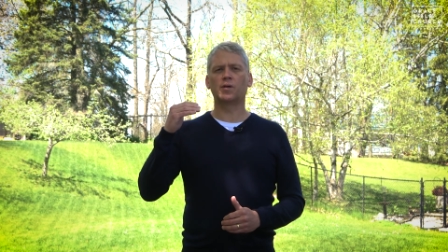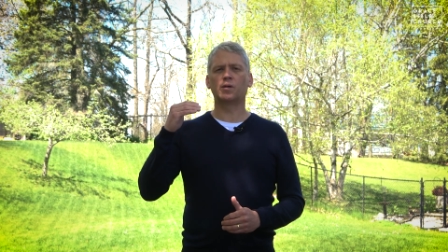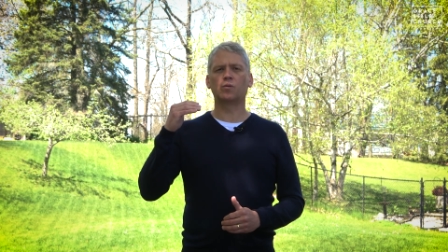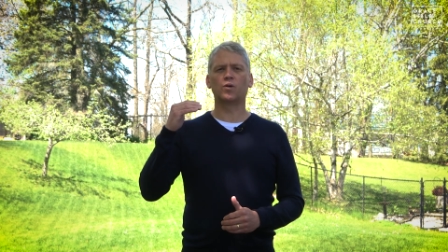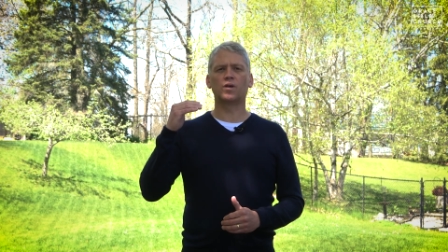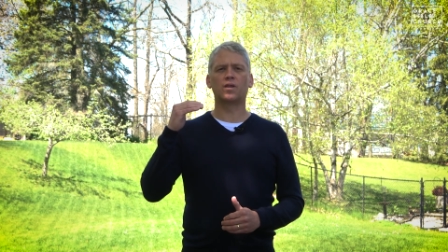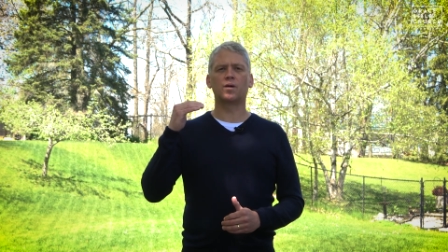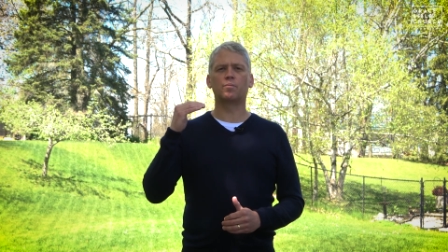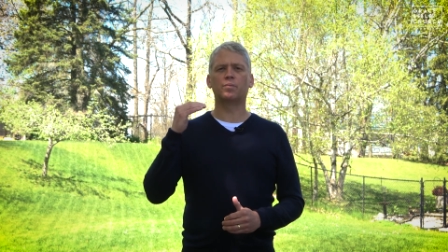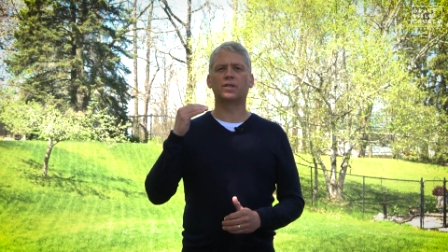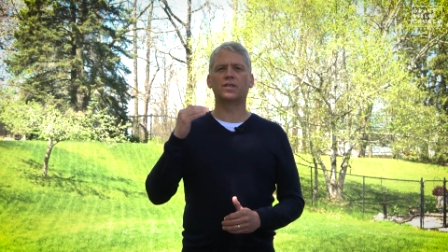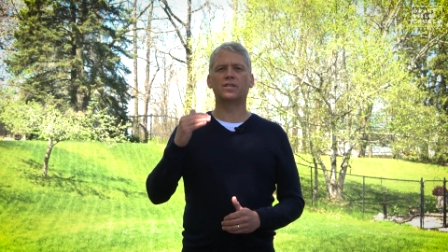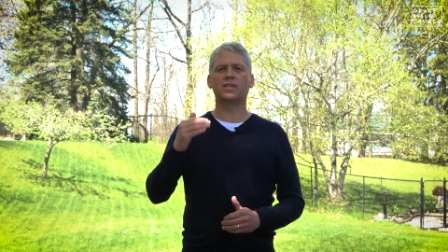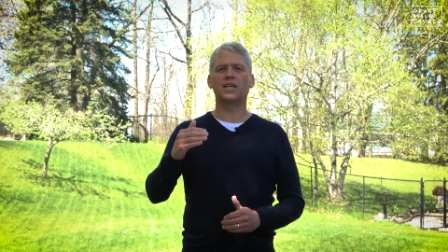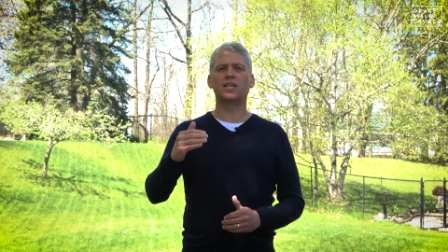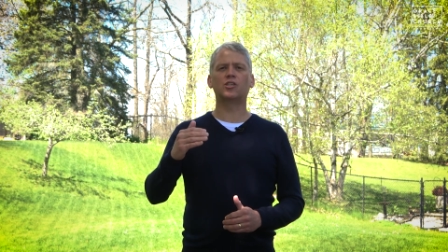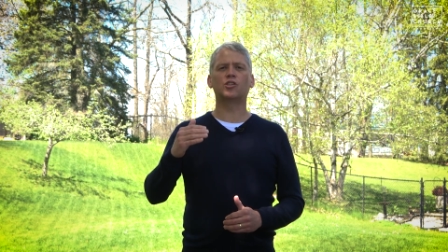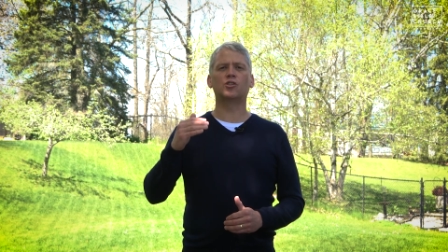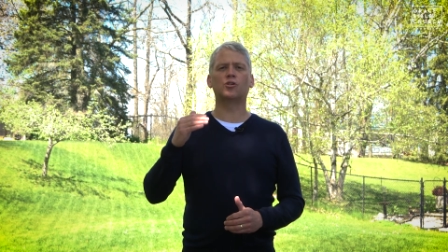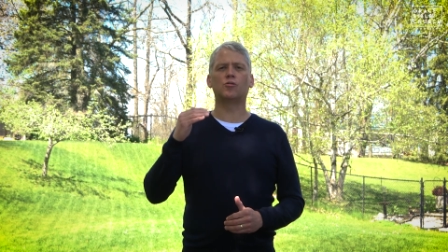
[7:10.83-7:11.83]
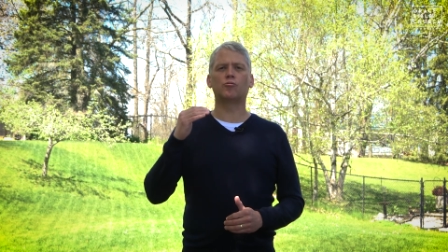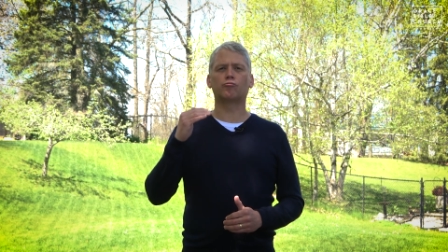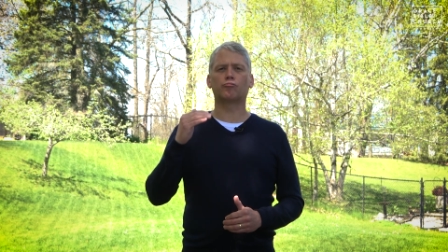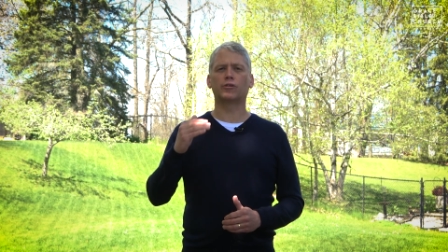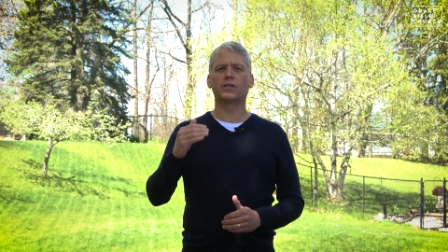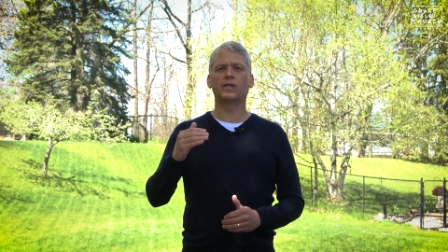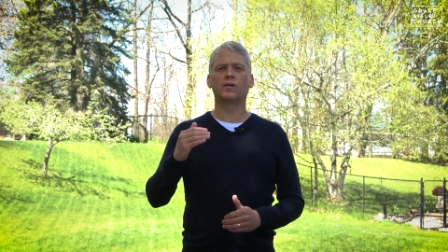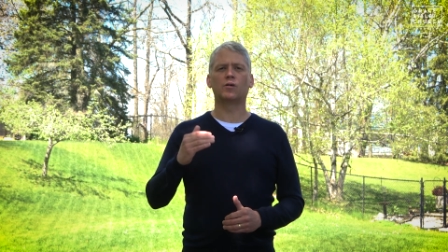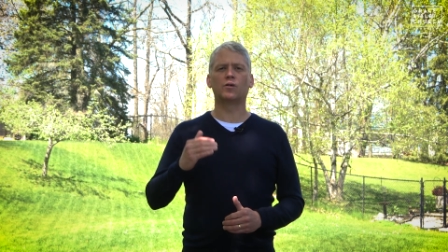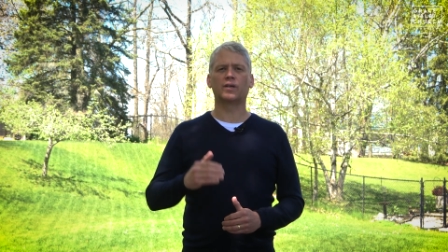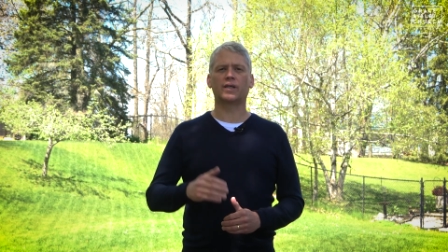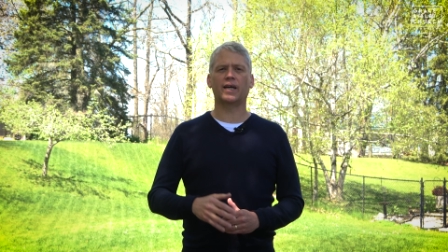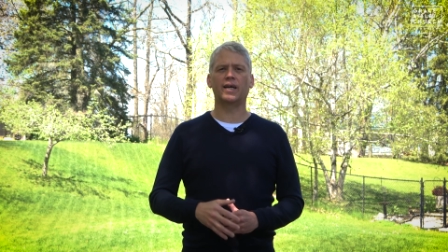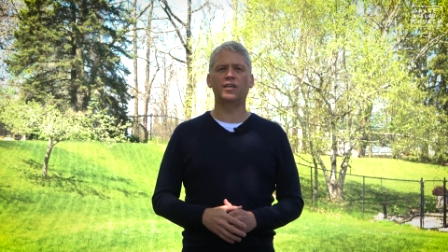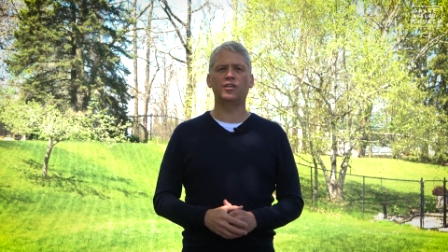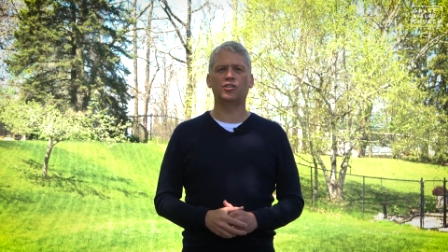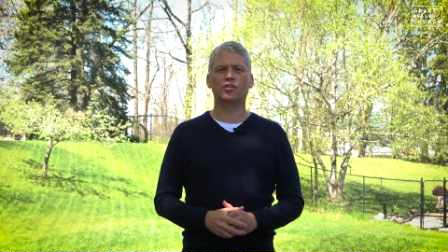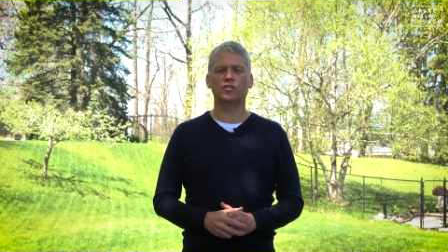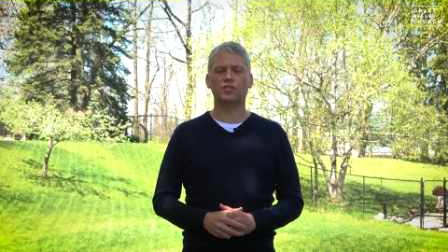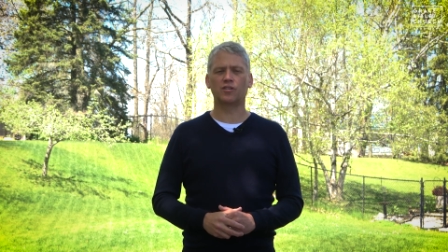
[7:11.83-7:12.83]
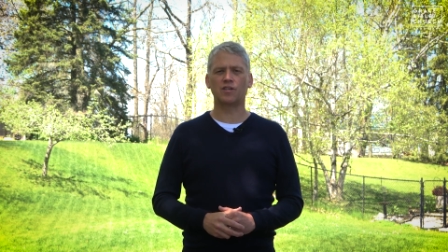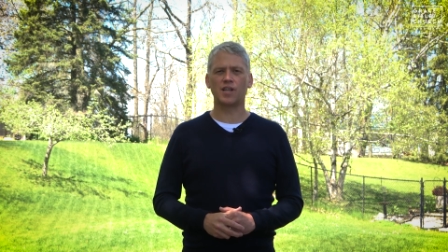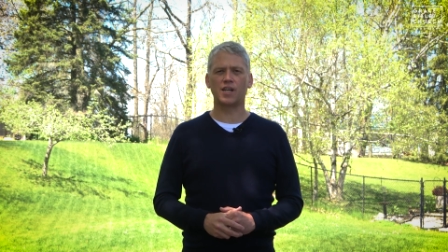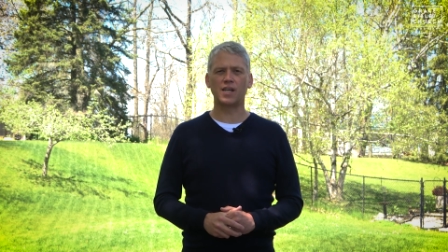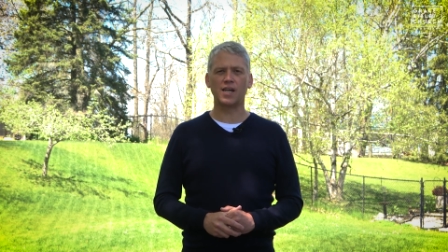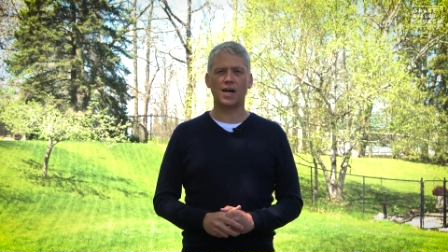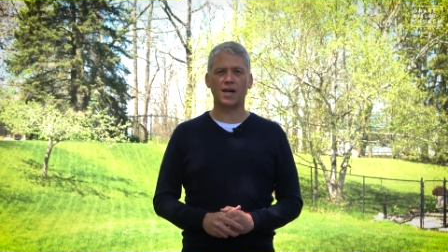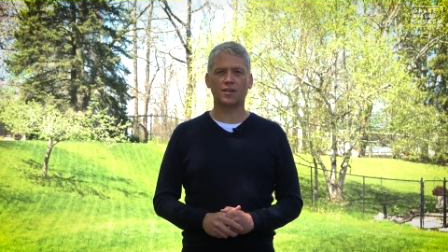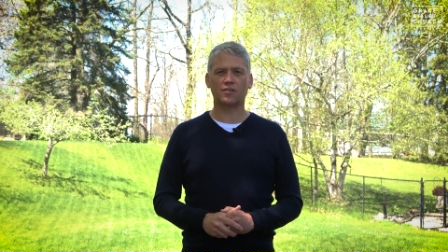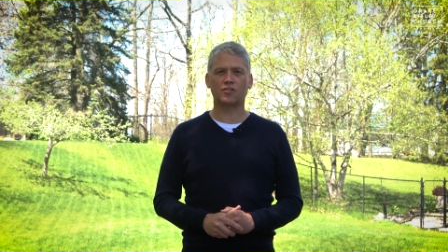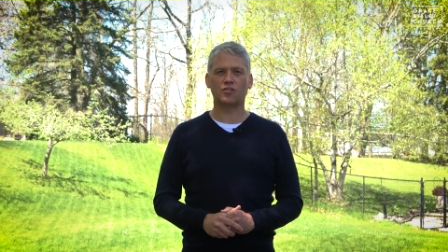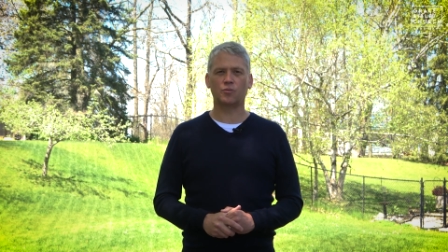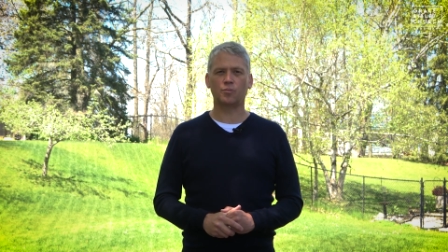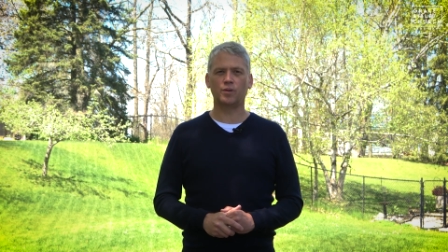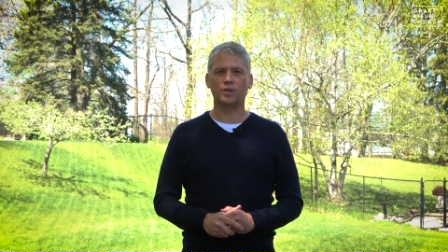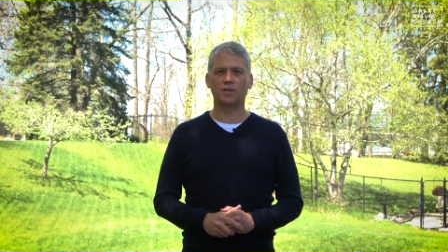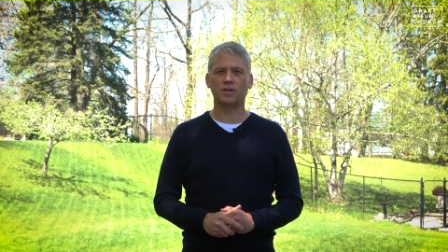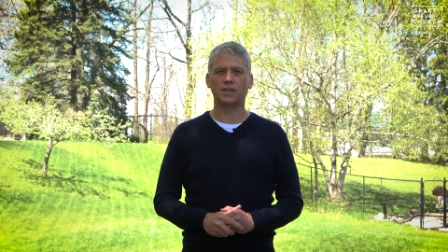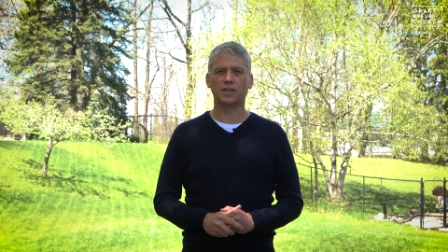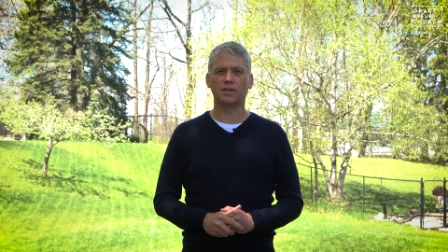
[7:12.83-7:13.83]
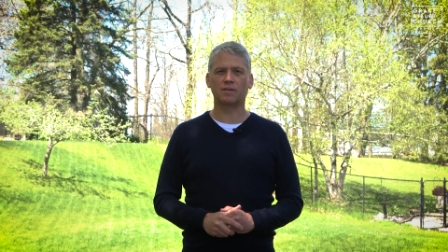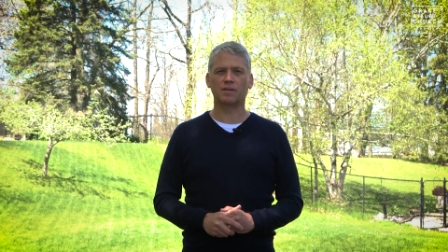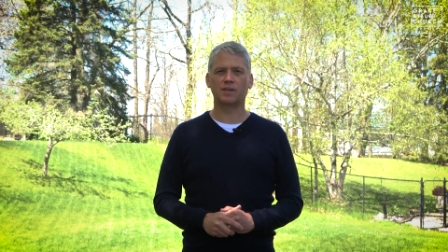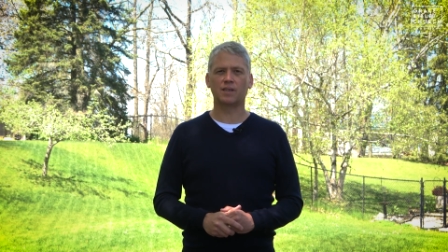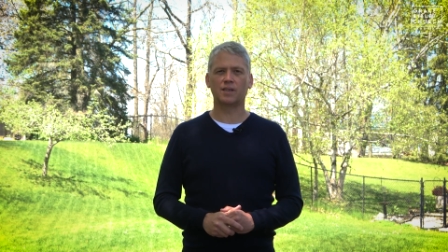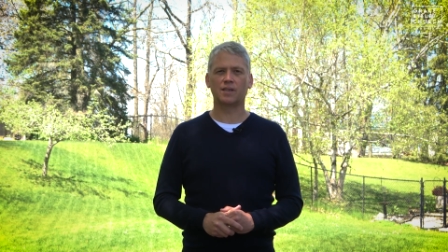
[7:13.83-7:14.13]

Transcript: with a potential relocation to the Noxes building.